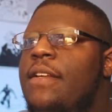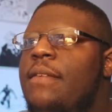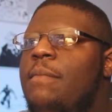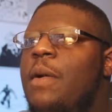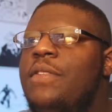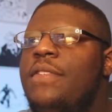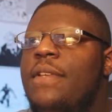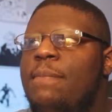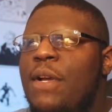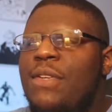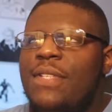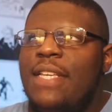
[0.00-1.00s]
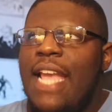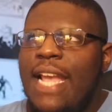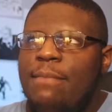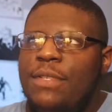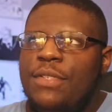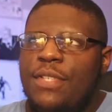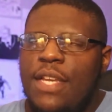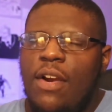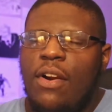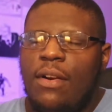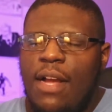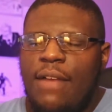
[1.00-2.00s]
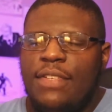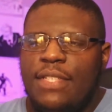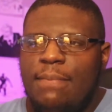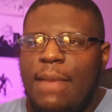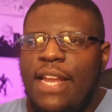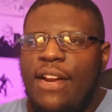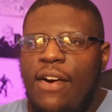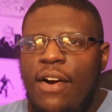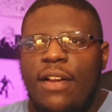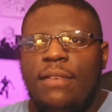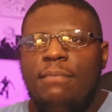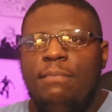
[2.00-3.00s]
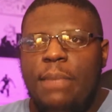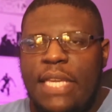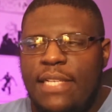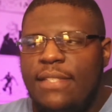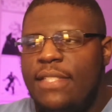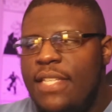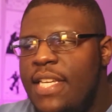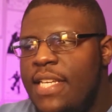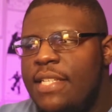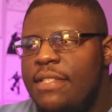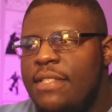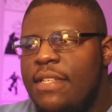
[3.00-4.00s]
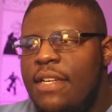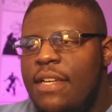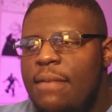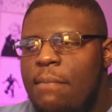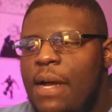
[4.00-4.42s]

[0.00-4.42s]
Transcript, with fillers: most most games you see are obviously made on PCs,